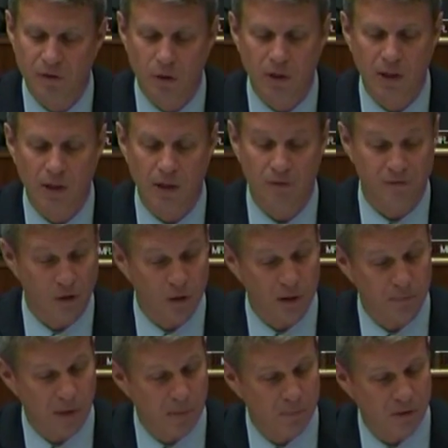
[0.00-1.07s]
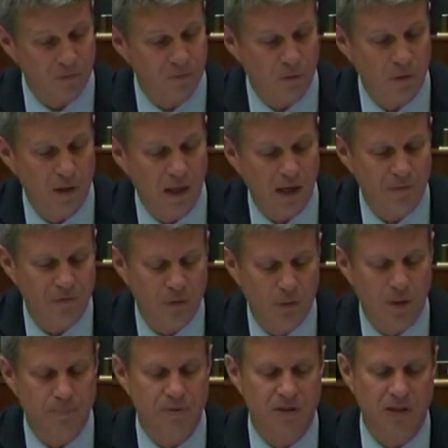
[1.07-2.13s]
a voting member for the
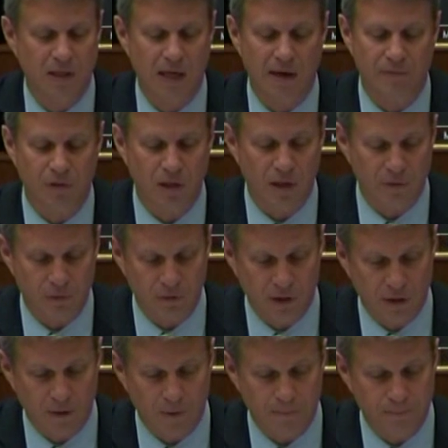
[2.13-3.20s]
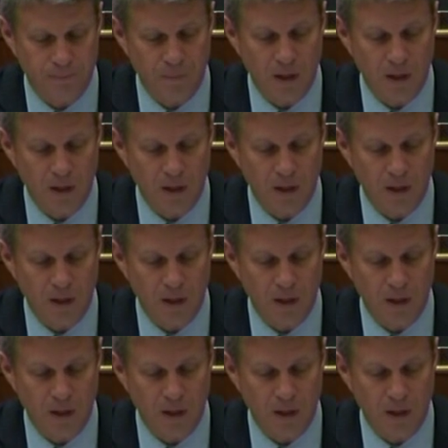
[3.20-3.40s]
FOMC every other year.